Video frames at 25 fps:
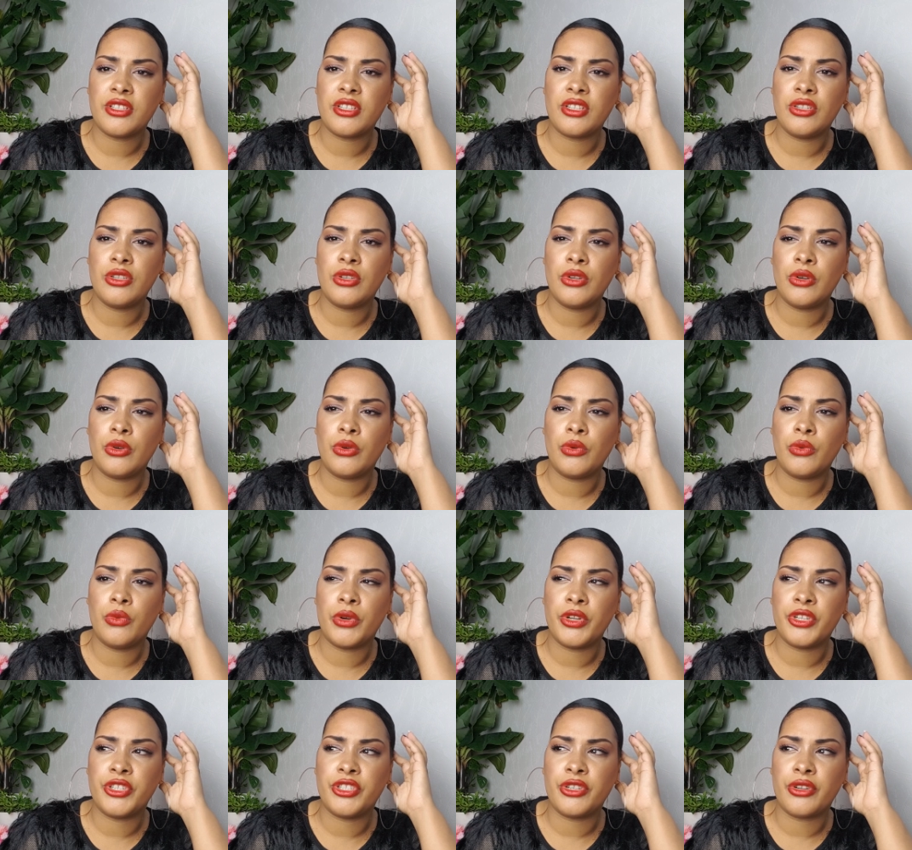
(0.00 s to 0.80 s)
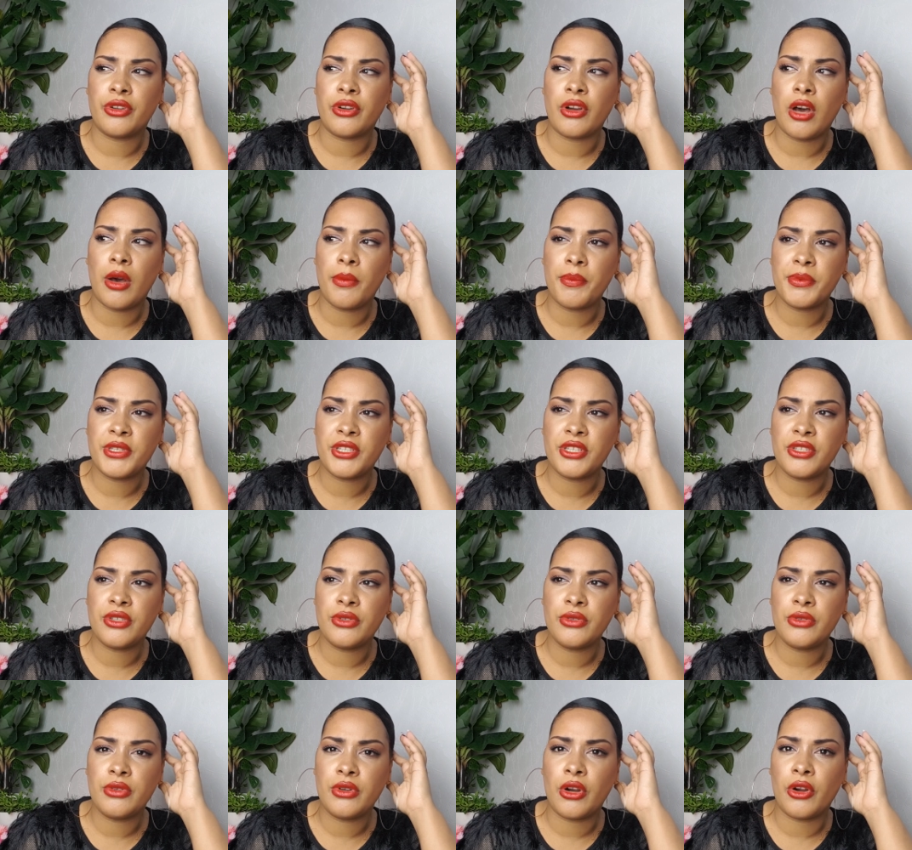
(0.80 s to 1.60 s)
to know what you're up
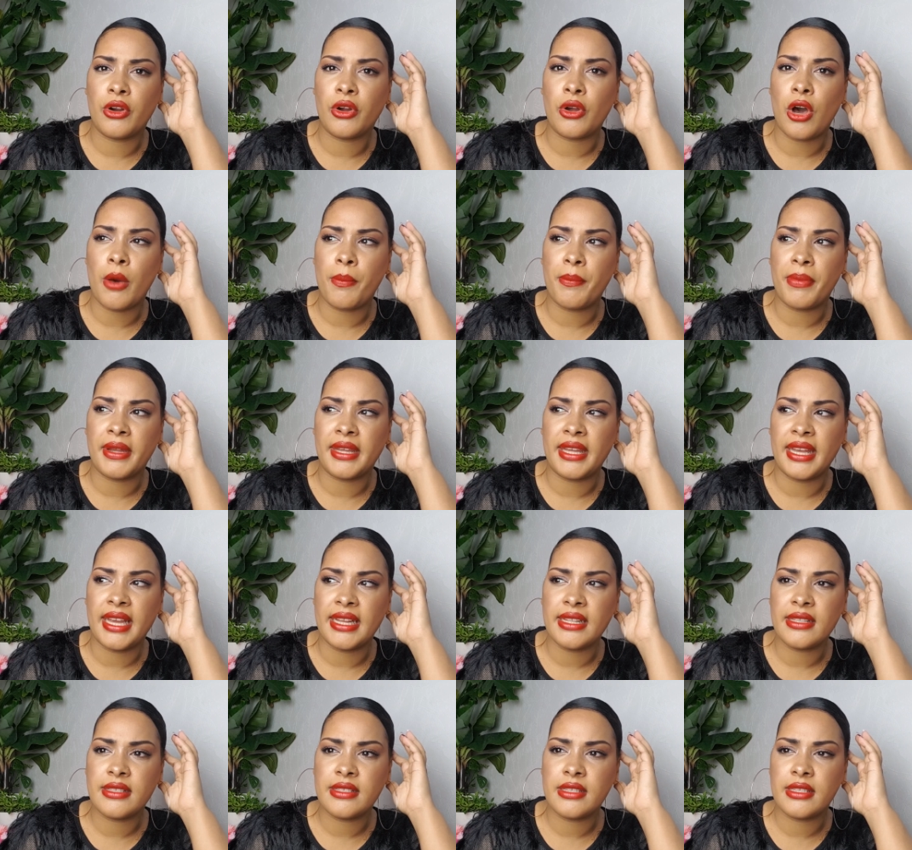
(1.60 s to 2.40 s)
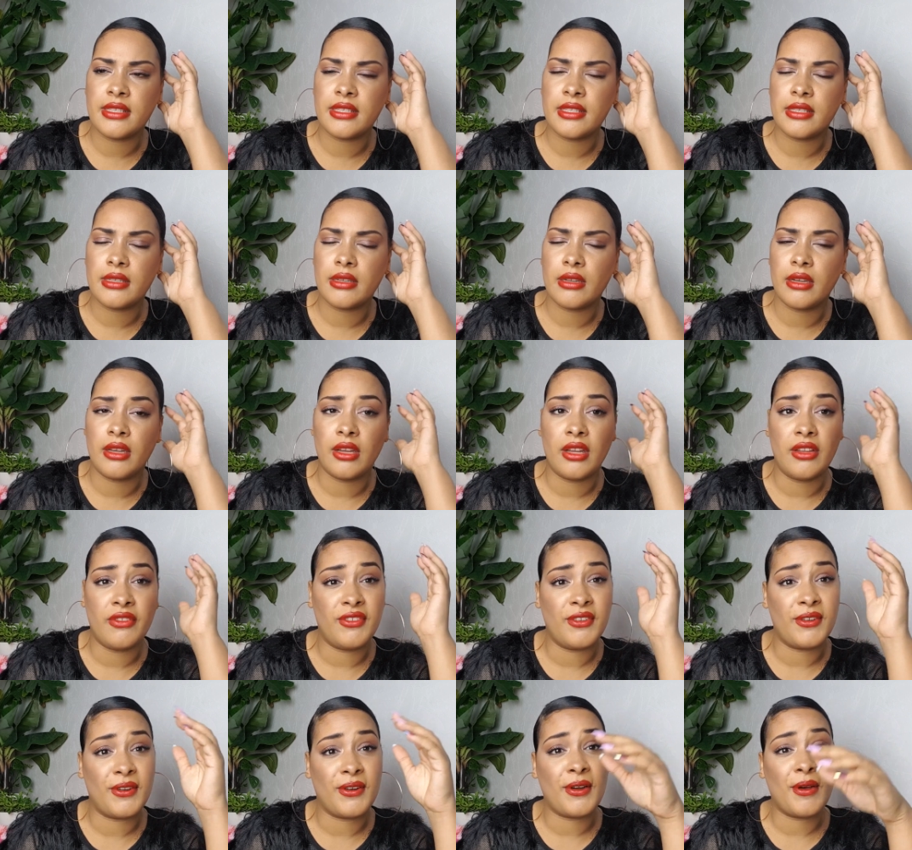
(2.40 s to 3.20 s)
to or up against
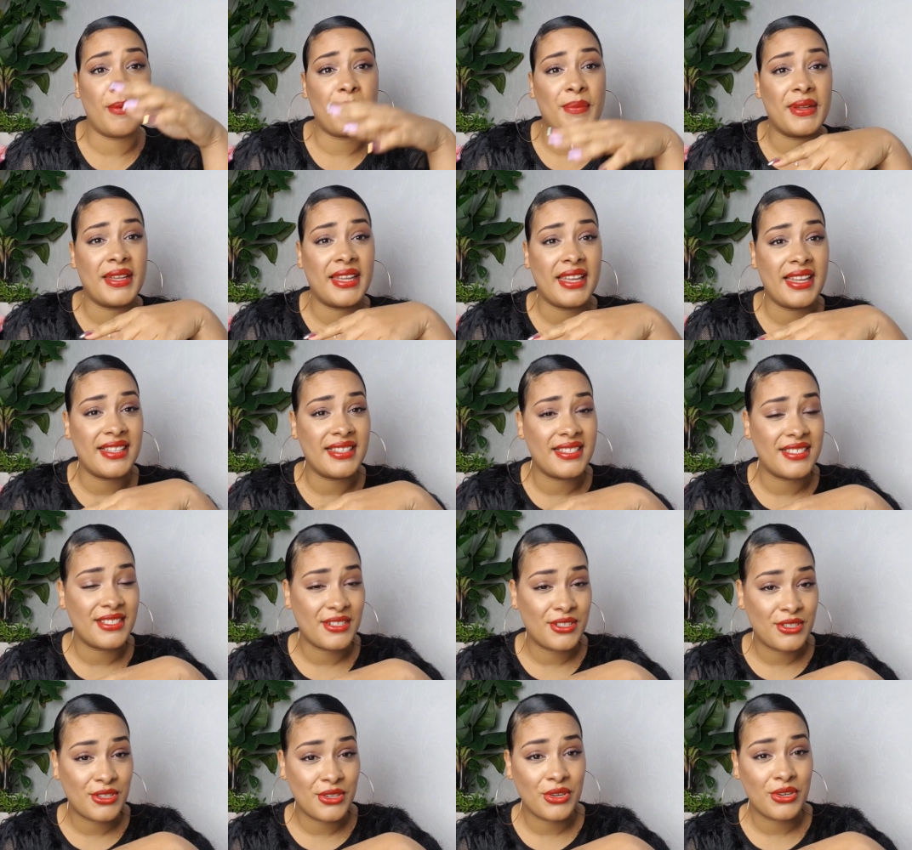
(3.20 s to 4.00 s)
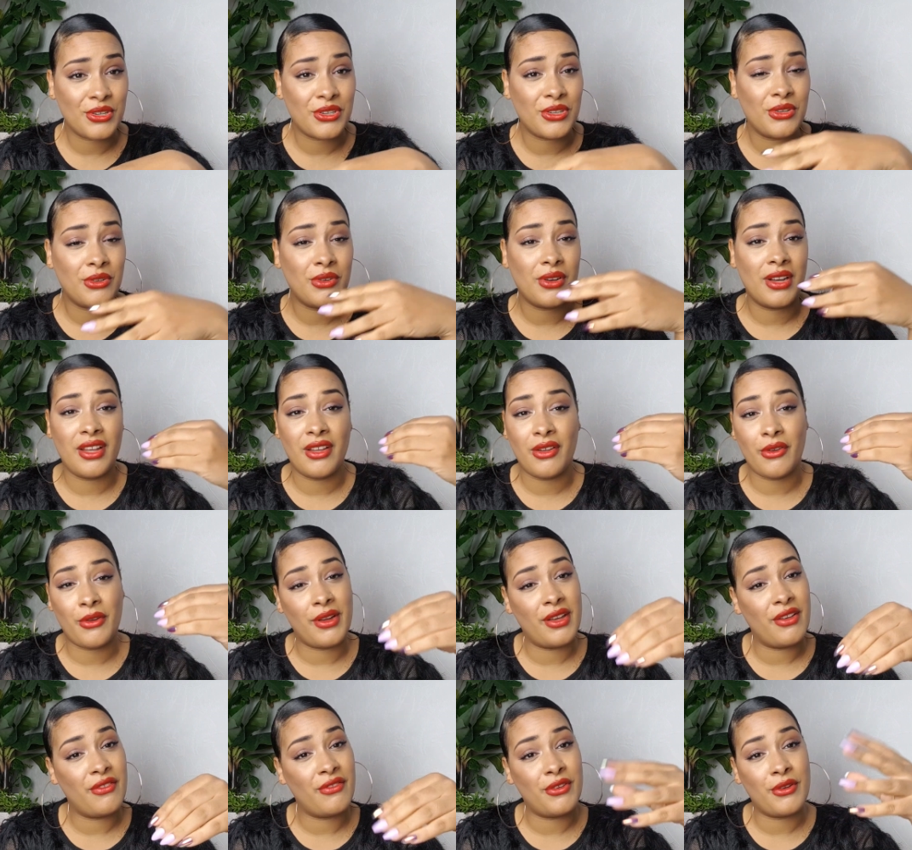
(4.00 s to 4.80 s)
if you're up against a turtle
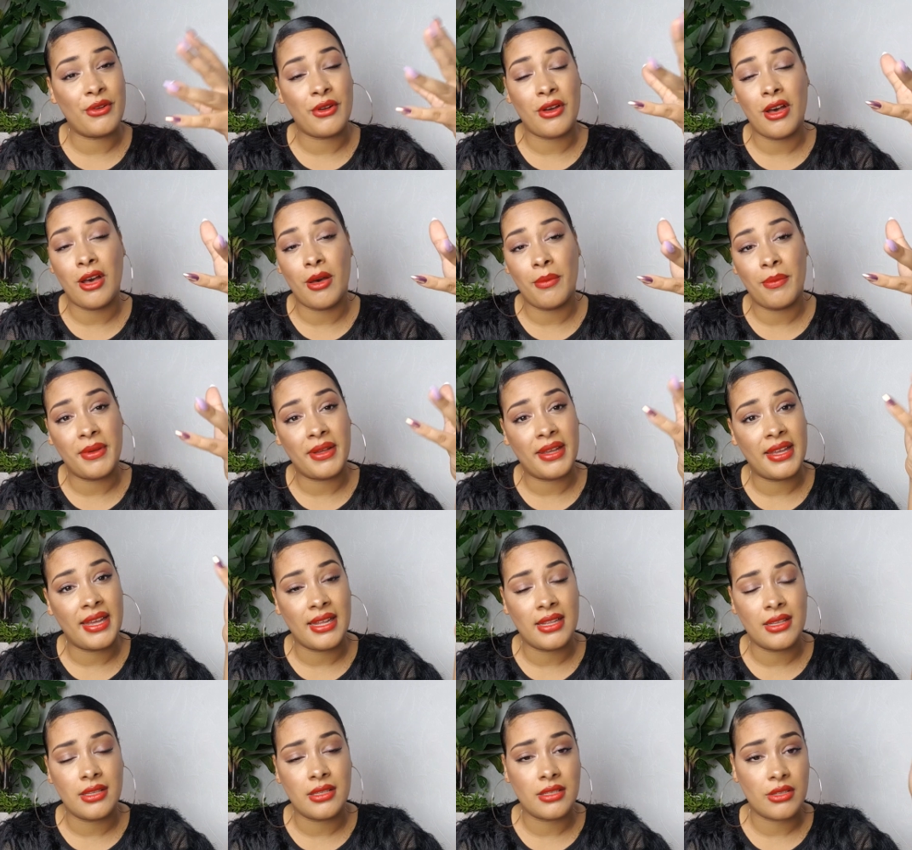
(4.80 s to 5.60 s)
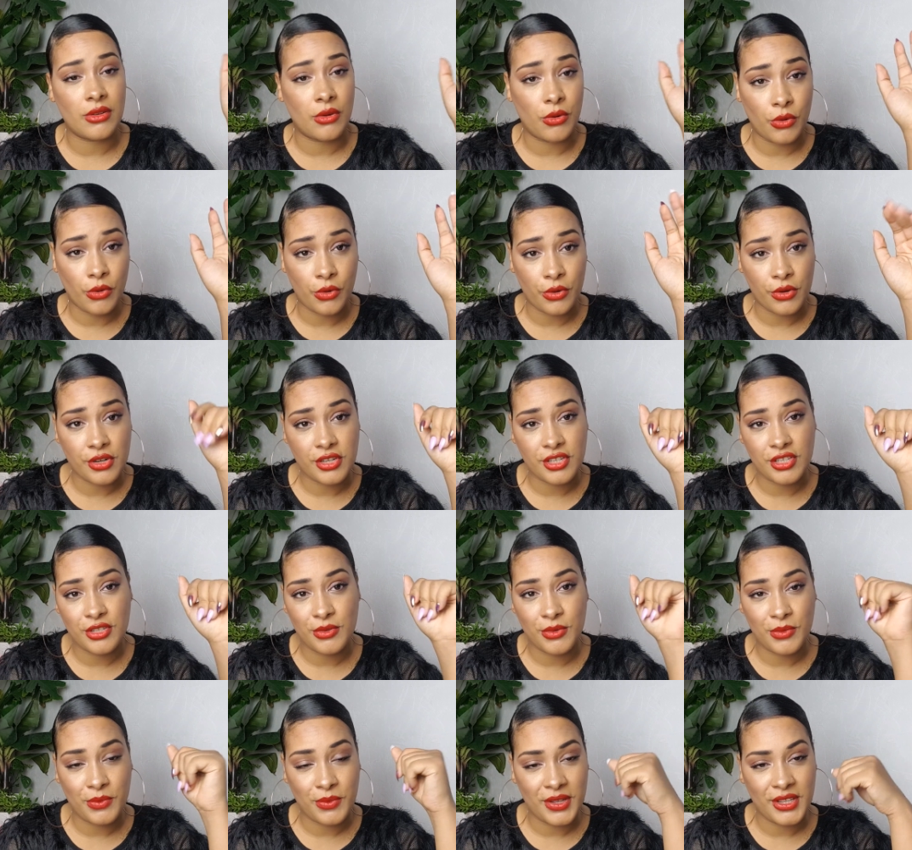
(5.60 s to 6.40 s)
or if you're up against a
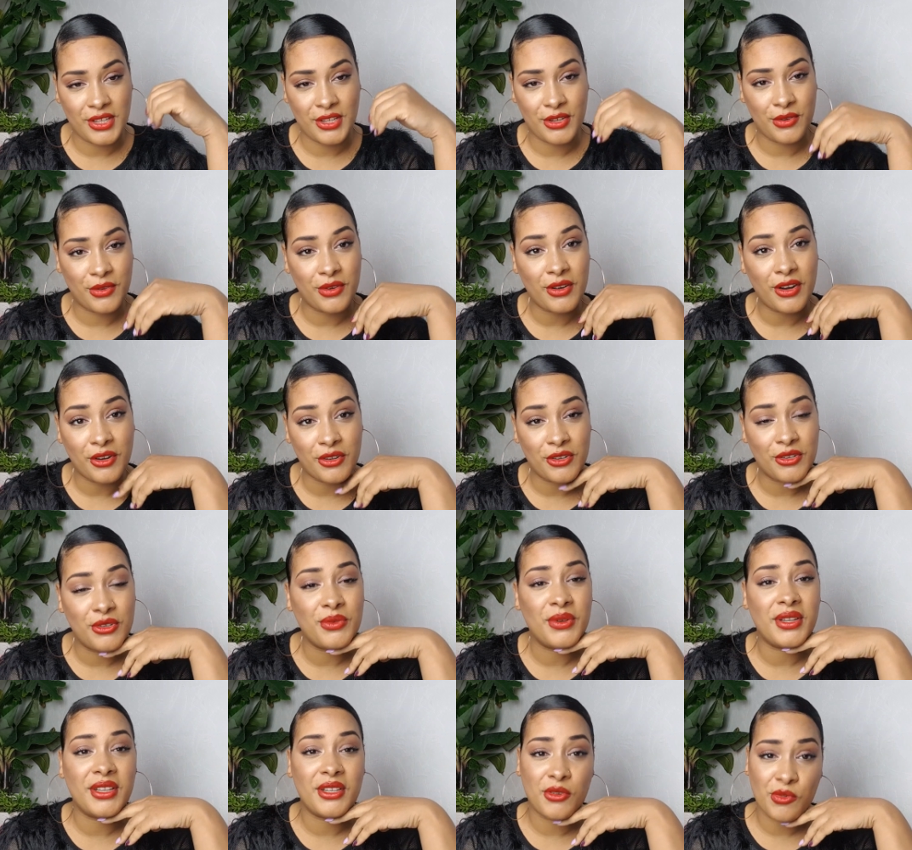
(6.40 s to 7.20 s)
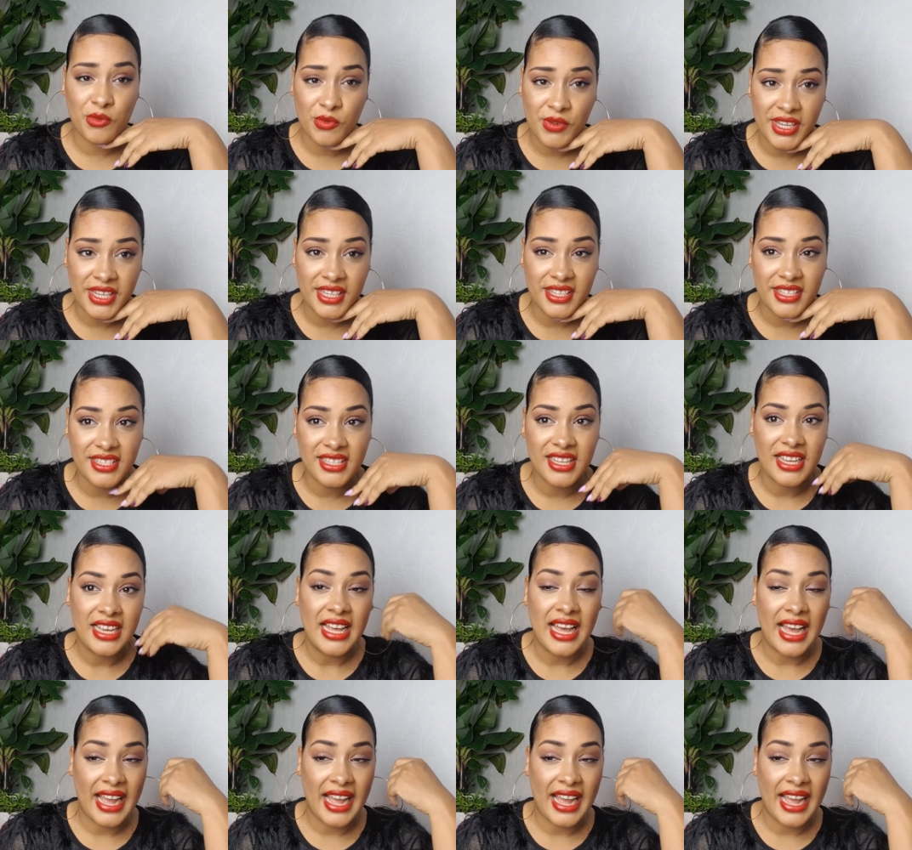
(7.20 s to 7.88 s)
horse when you are doing the race